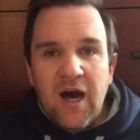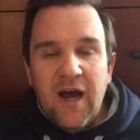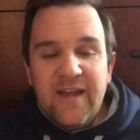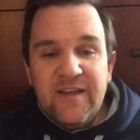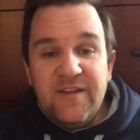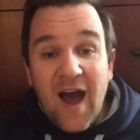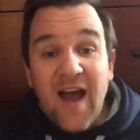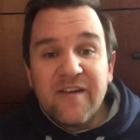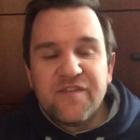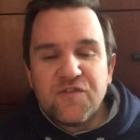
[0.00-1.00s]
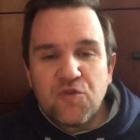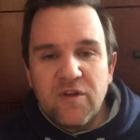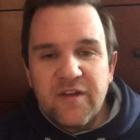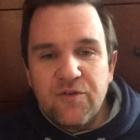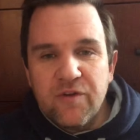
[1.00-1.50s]
He dies
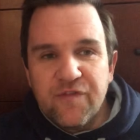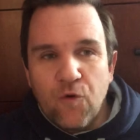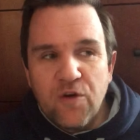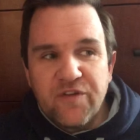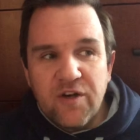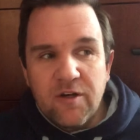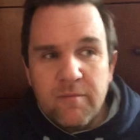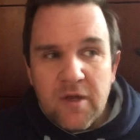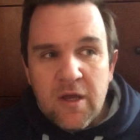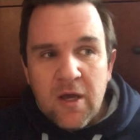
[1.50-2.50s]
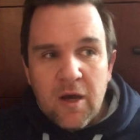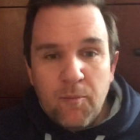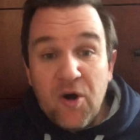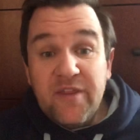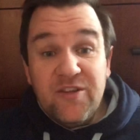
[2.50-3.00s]
shortly into his 4th term.
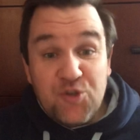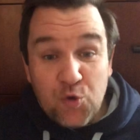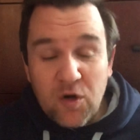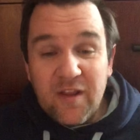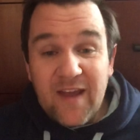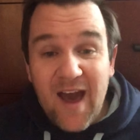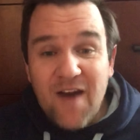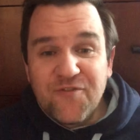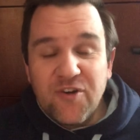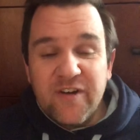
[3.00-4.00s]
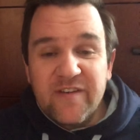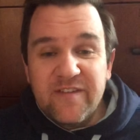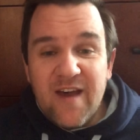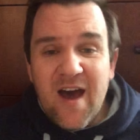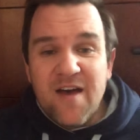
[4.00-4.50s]
But shortly after his
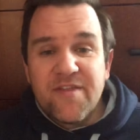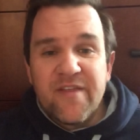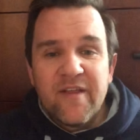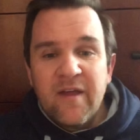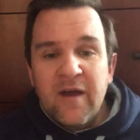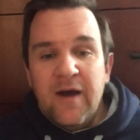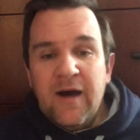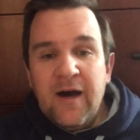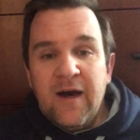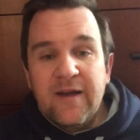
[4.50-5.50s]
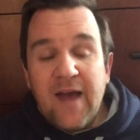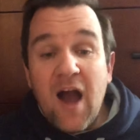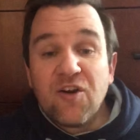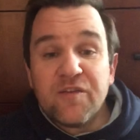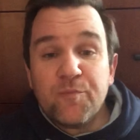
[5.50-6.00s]
death,
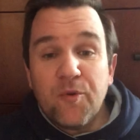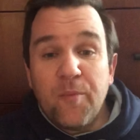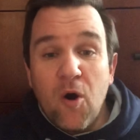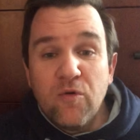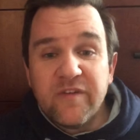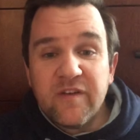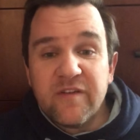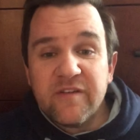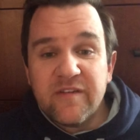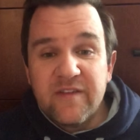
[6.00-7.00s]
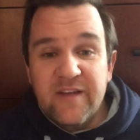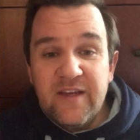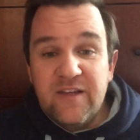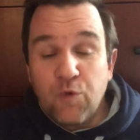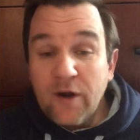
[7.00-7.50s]
Congress proposes
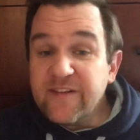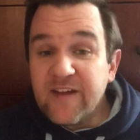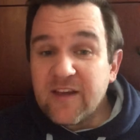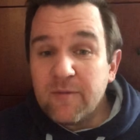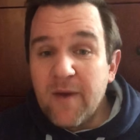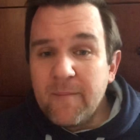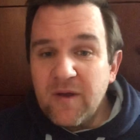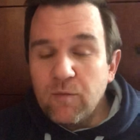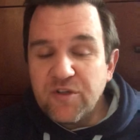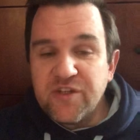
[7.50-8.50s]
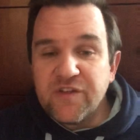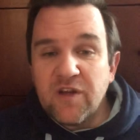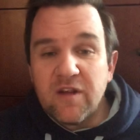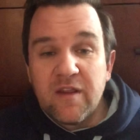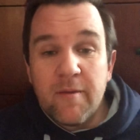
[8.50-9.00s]
the 22nd Amendment, which is
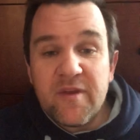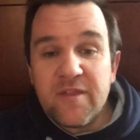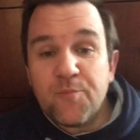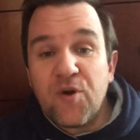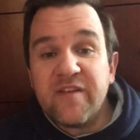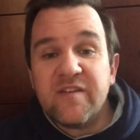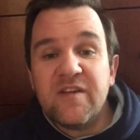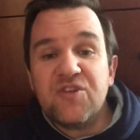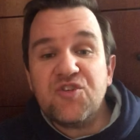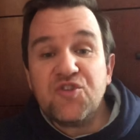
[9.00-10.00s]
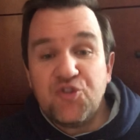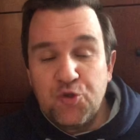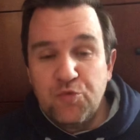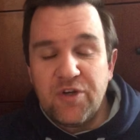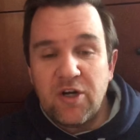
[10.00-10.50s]
going to limit the president to
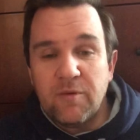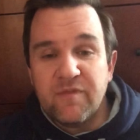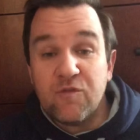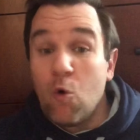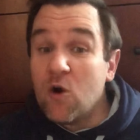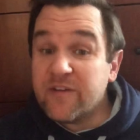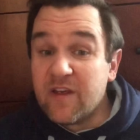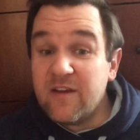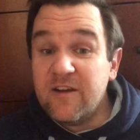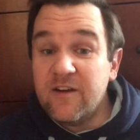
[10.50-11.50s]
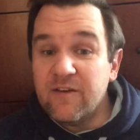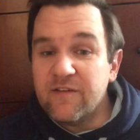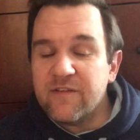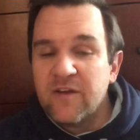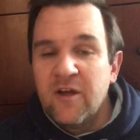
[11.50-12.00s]
2 terms or 10
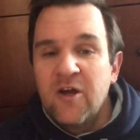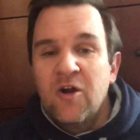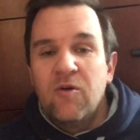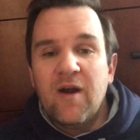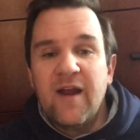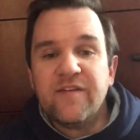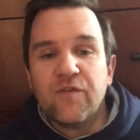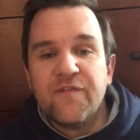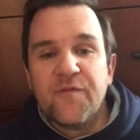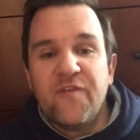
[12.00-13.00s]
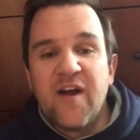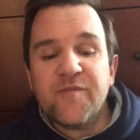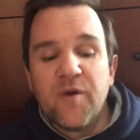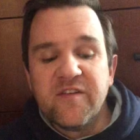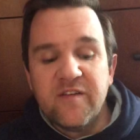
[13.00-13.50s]
years, right? So if the vice
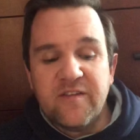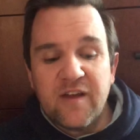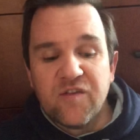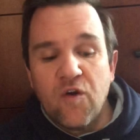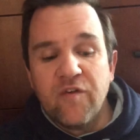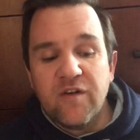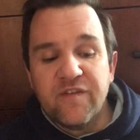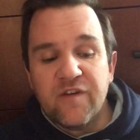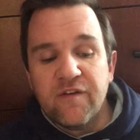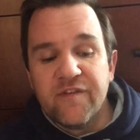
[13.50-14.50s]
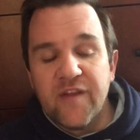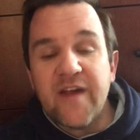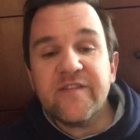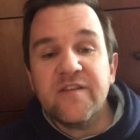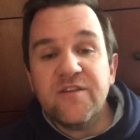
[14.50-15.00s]
president takes over and serves
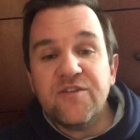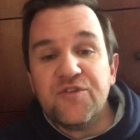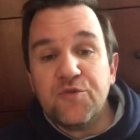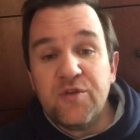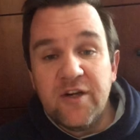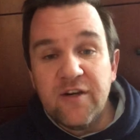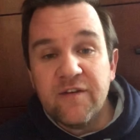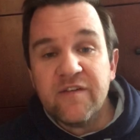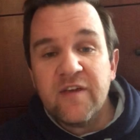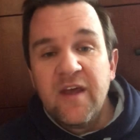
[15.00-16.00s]
less than 2 years,